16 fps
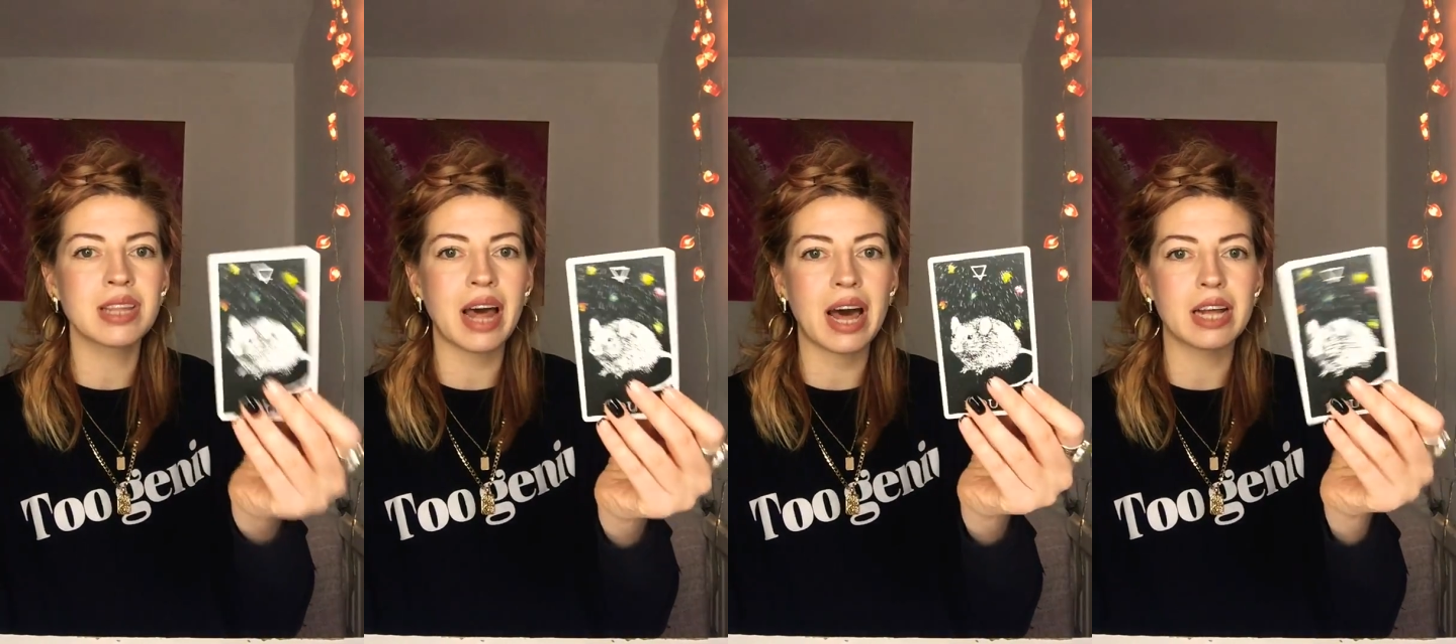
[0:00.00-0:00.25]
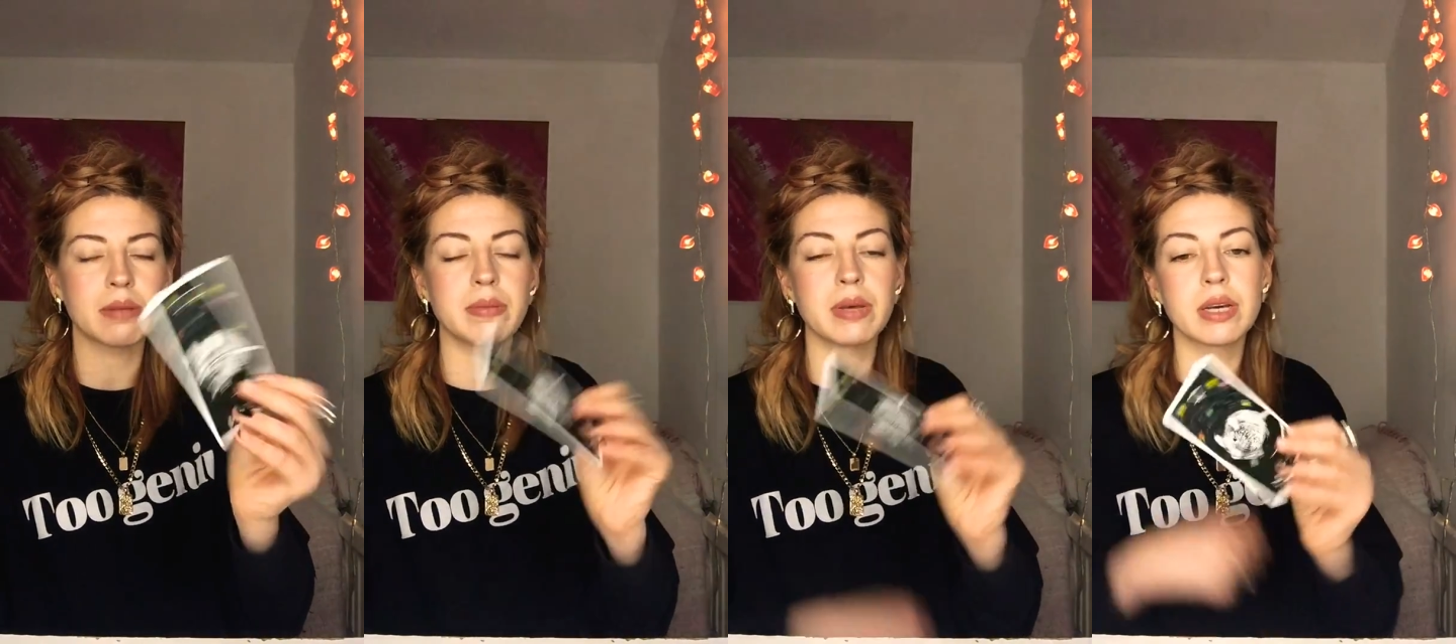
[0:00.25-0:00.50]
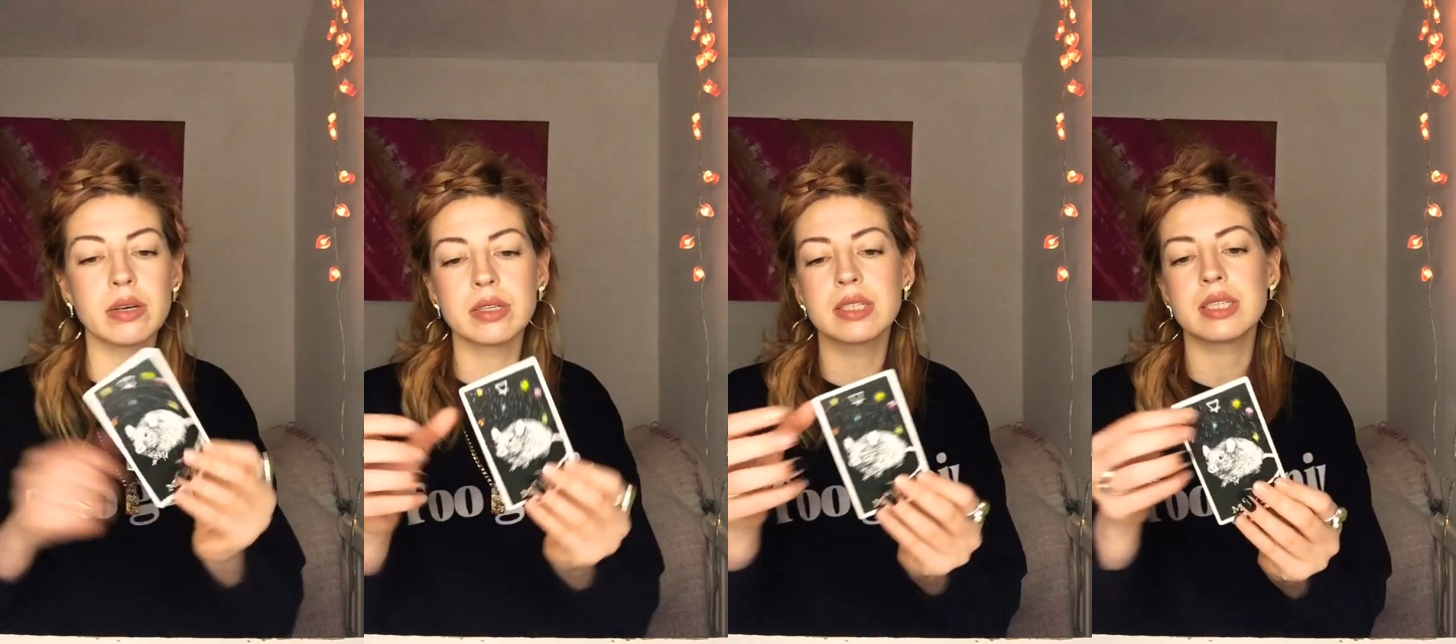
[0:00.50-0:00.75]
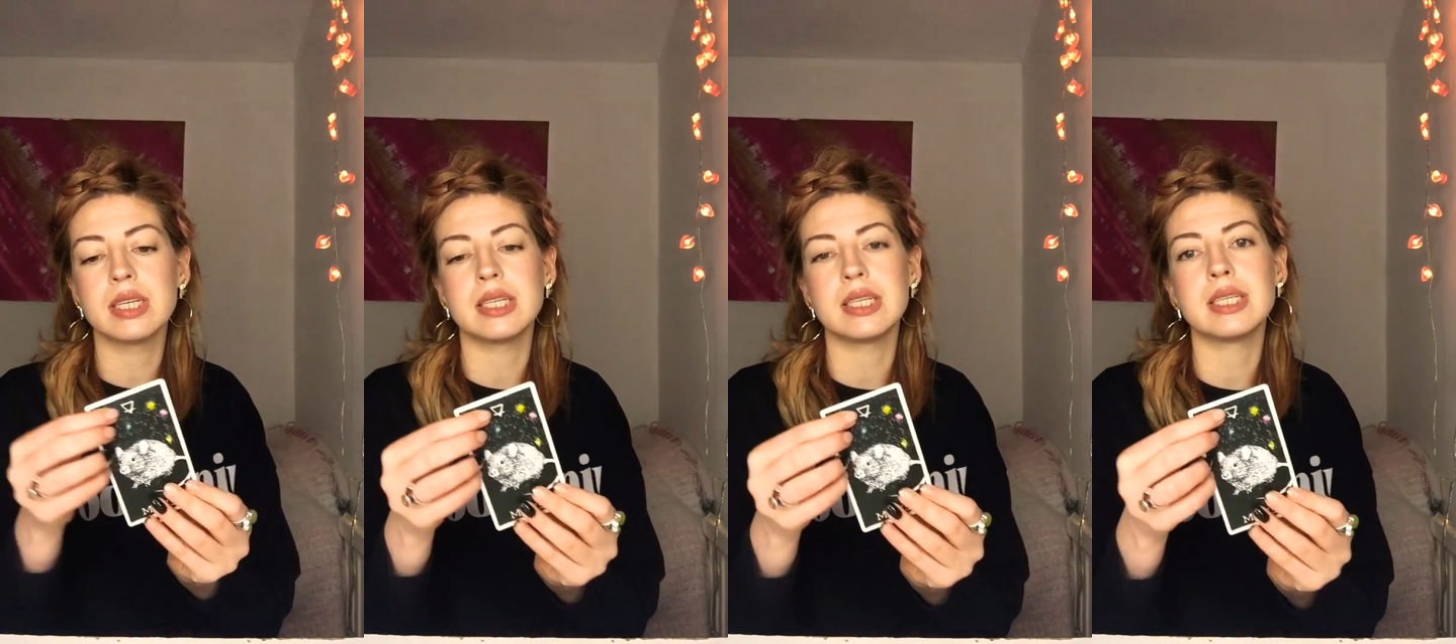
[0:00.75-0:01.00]
that
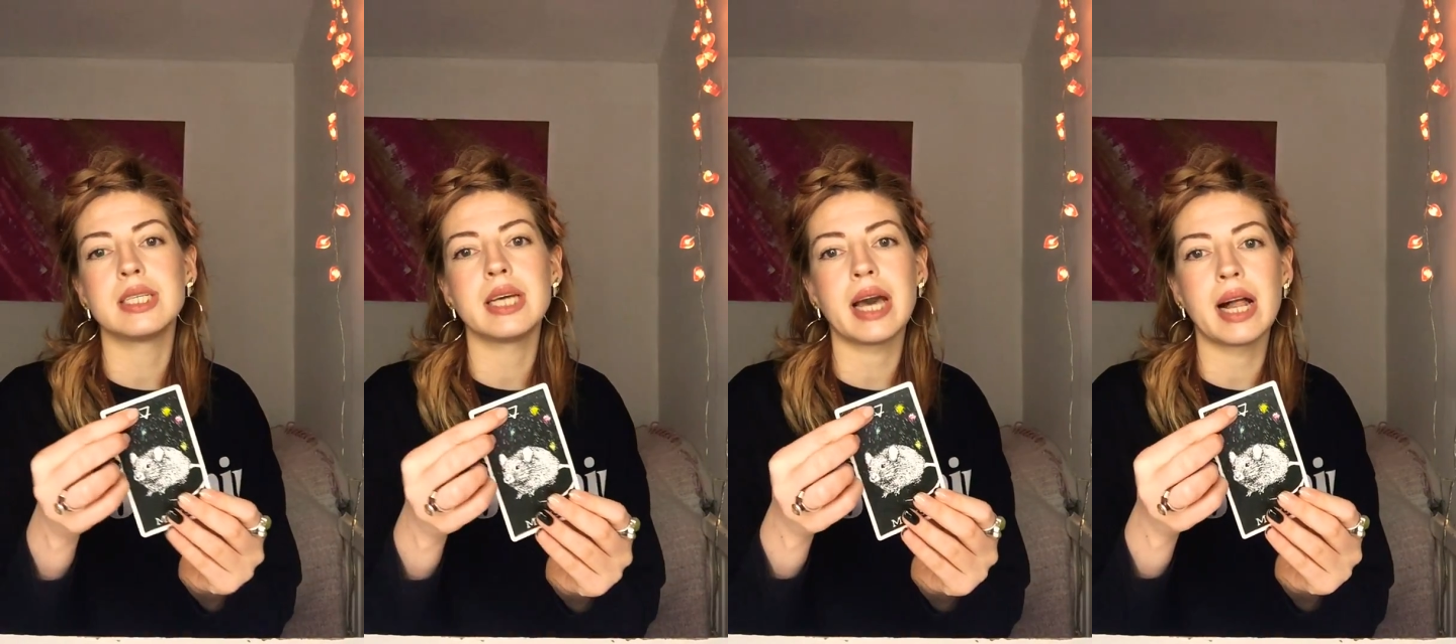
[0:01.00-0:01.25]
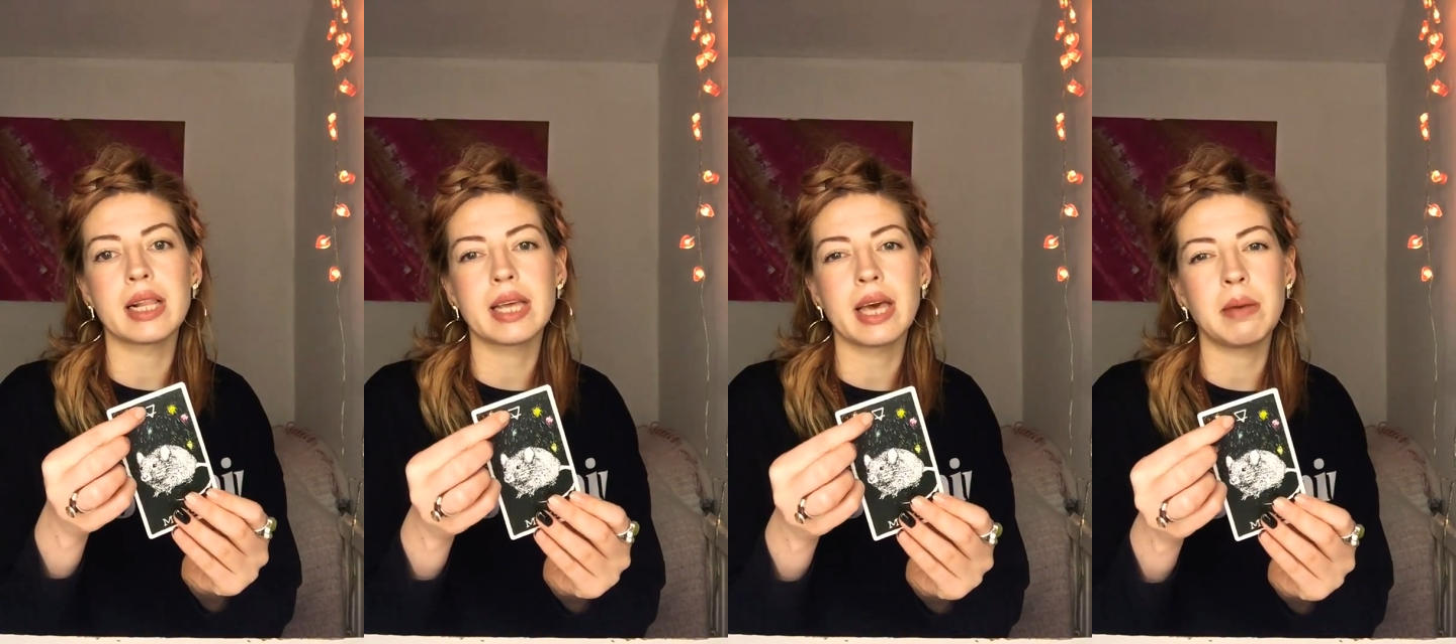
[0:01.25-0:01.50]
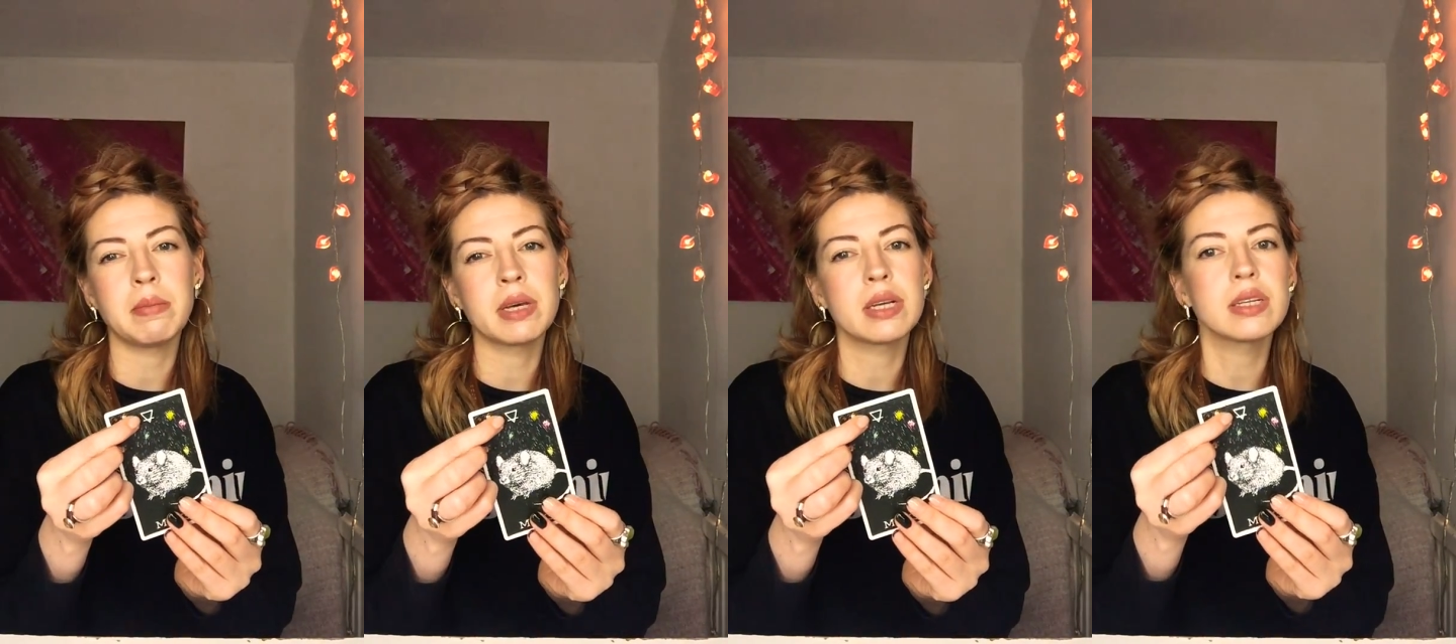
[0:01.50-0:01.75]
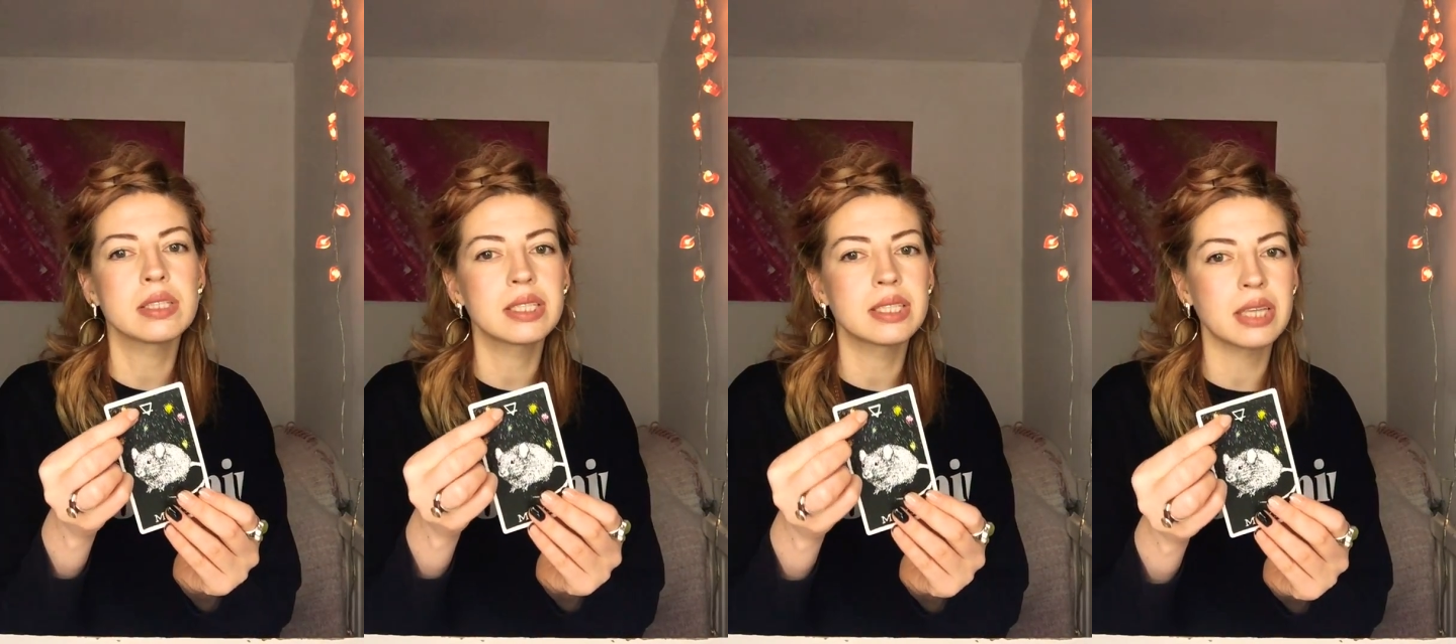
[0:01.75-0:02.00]
because this is the
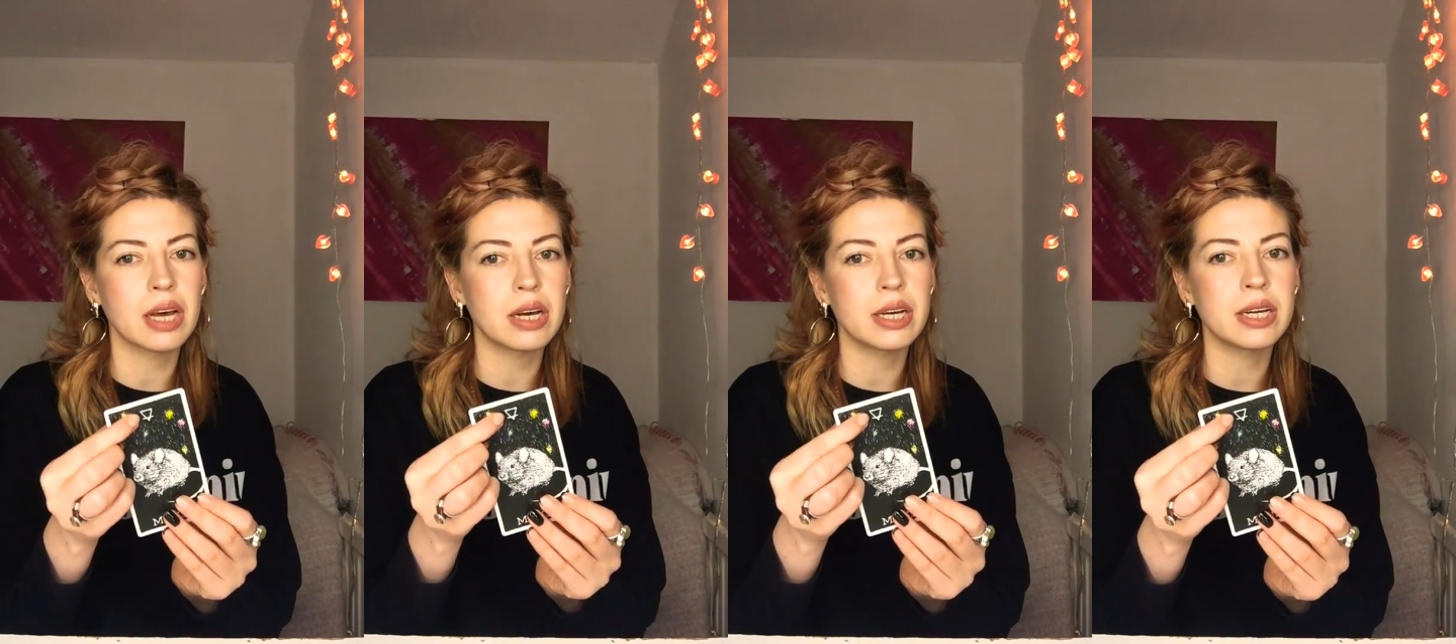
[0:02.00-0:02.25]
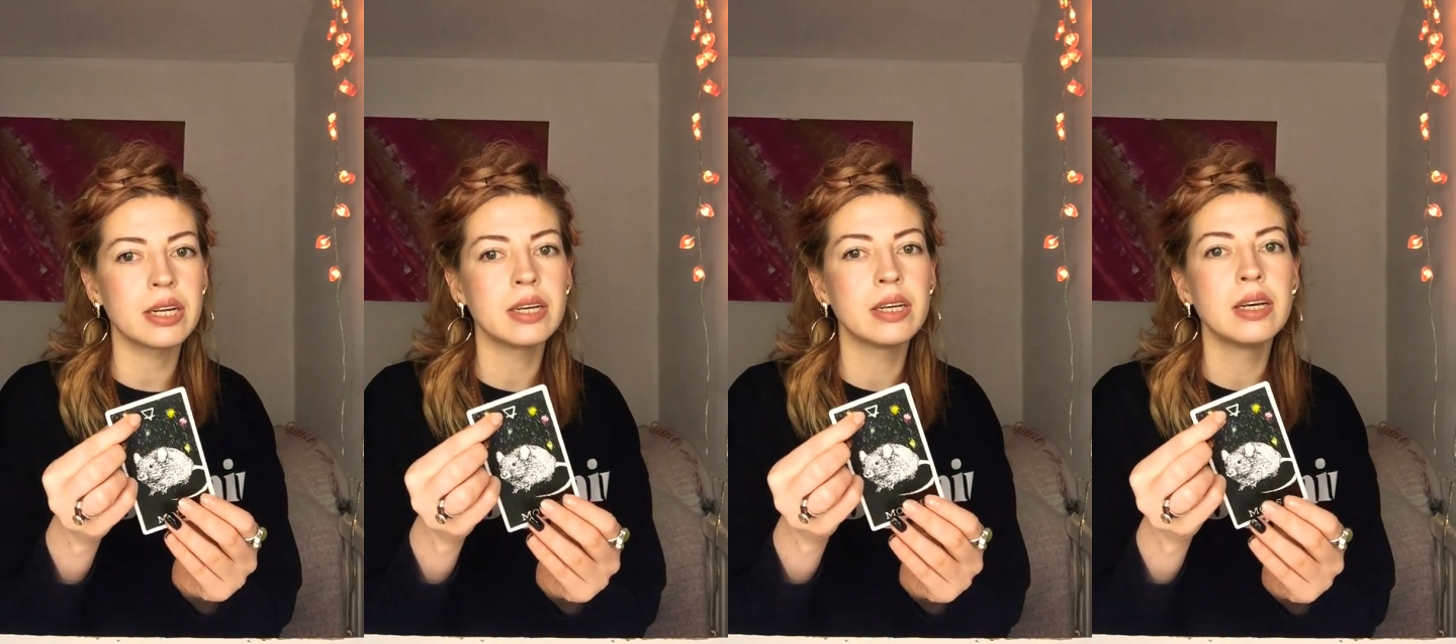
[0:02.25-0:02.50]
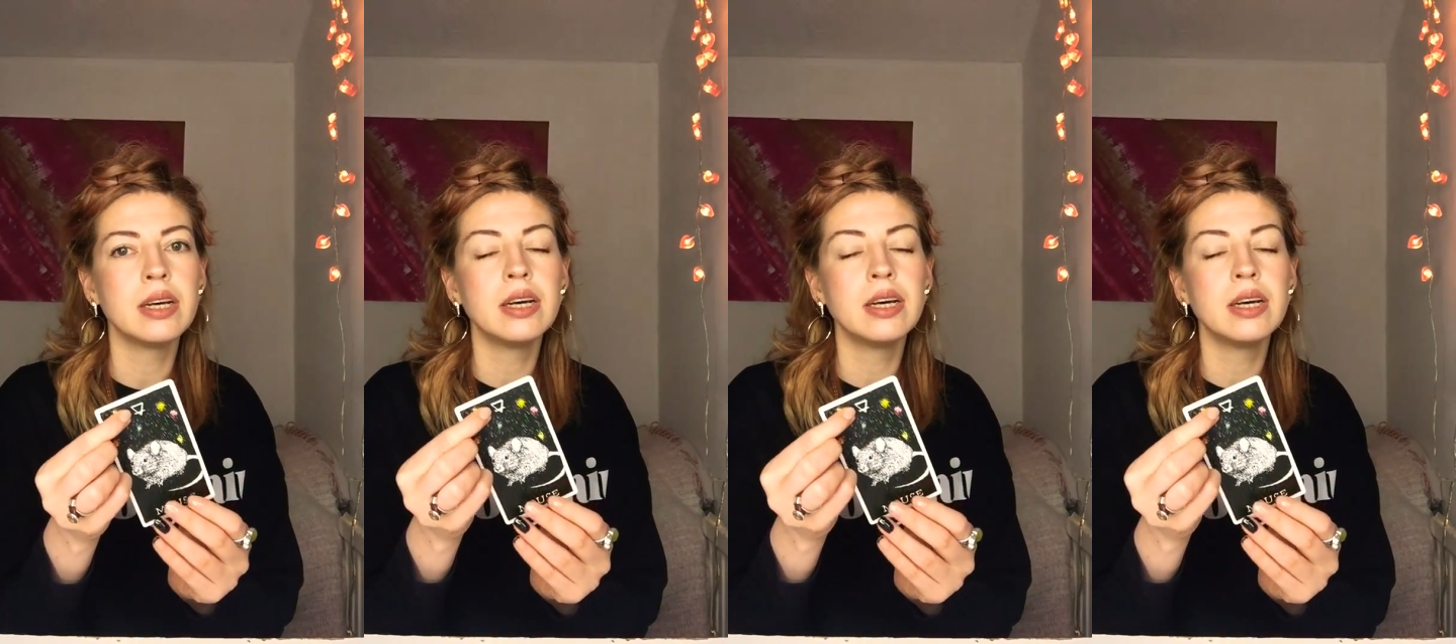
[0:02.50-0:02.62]
alchemical sign